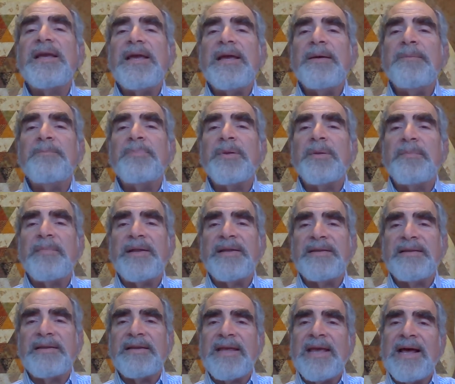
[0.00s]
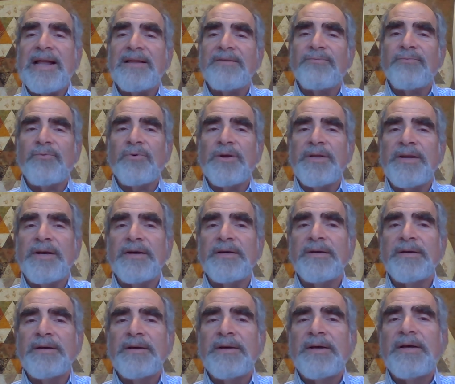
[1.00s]
implement in California
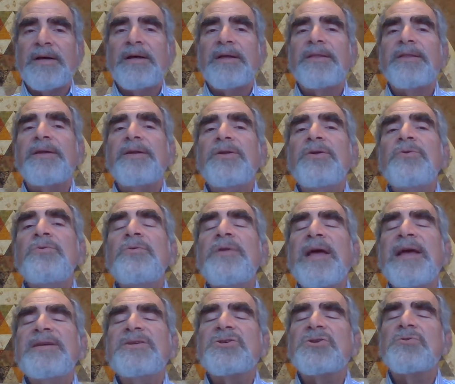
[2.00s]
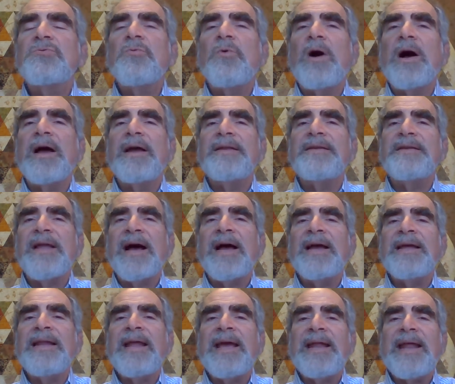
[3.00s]
the new nationwide
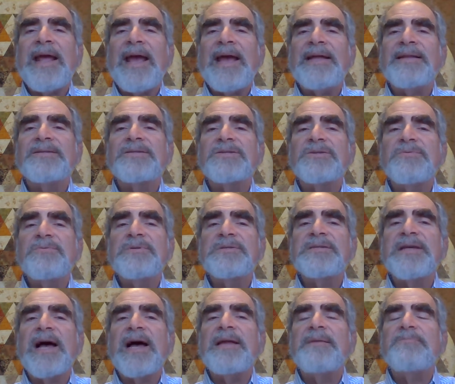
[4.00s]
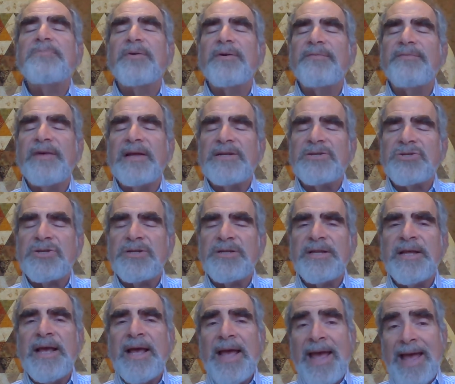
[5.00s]
988 Suicide
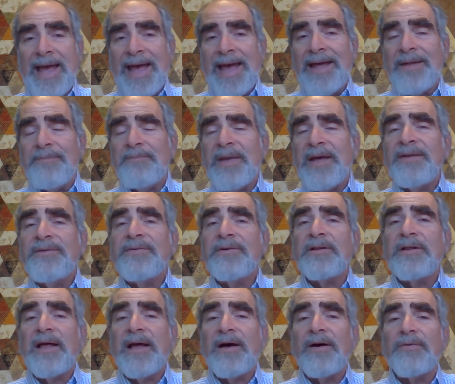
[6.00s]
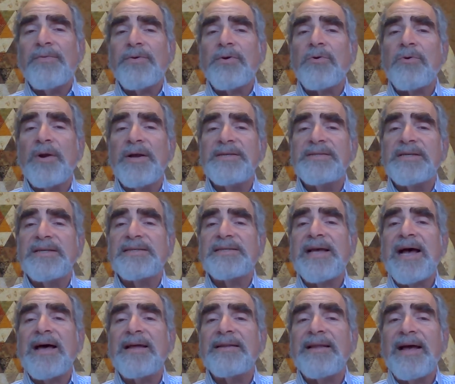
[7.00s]
Prevention and Mental Health Crisis
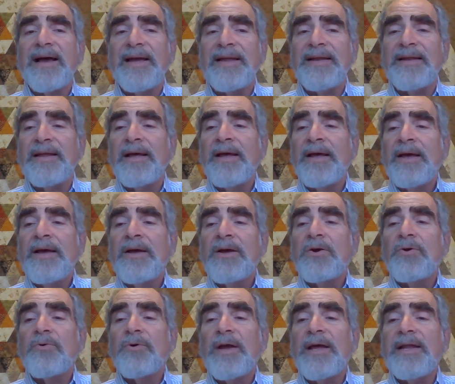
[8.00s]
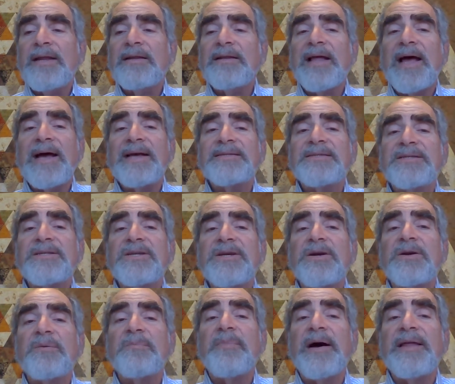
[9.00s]
Hotline created last
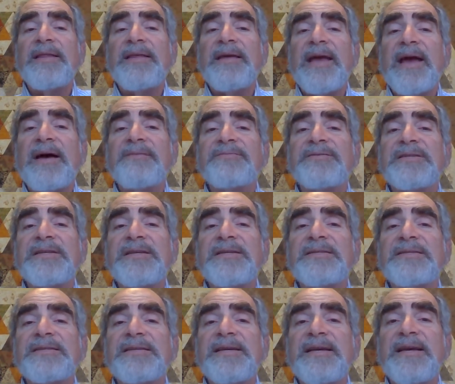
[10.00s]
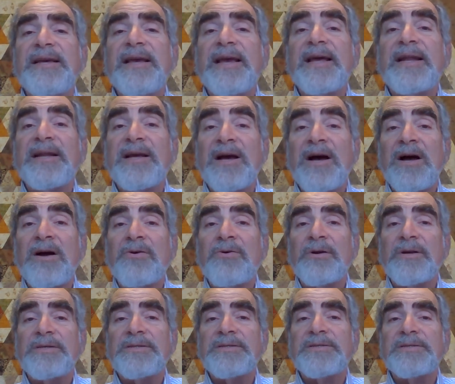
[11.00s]
year by the FCC and
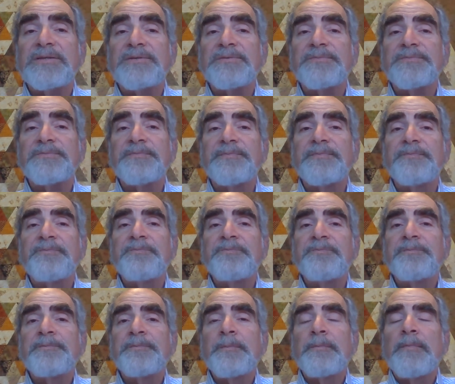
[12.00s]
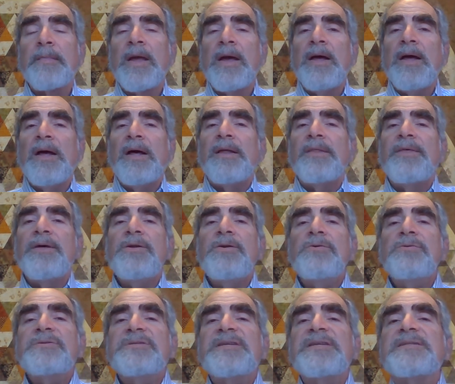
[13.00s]
Congress. The
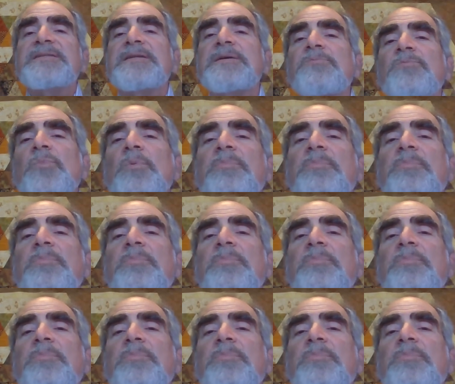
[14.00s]
new system will